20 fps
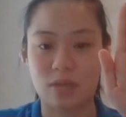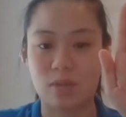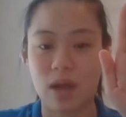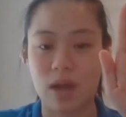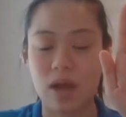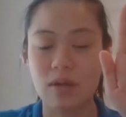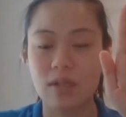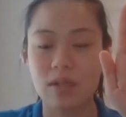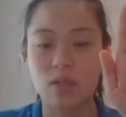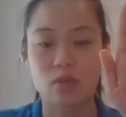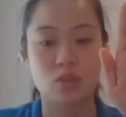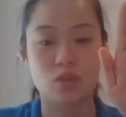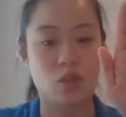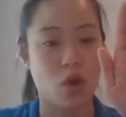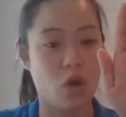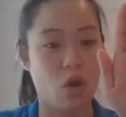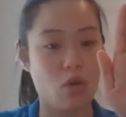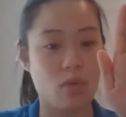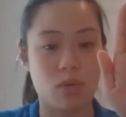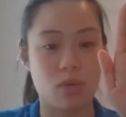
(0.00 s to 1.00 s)
So don't
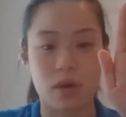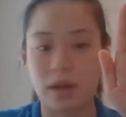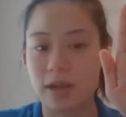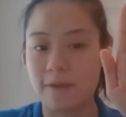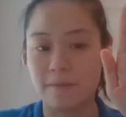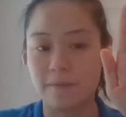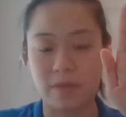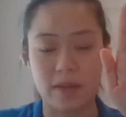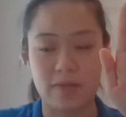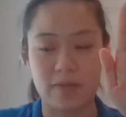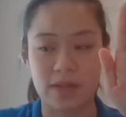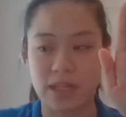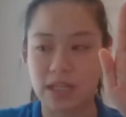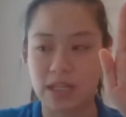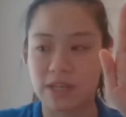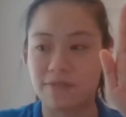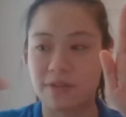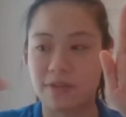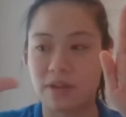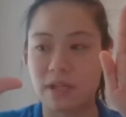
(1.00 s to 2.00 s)
worry if this is
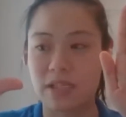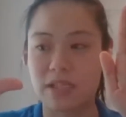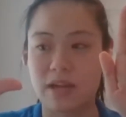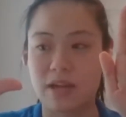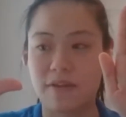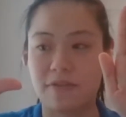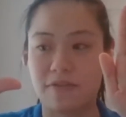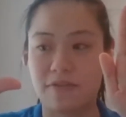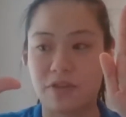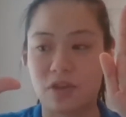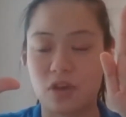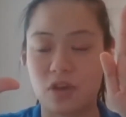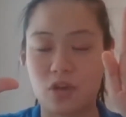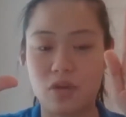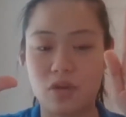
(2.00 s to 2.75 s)
feeling tough for you.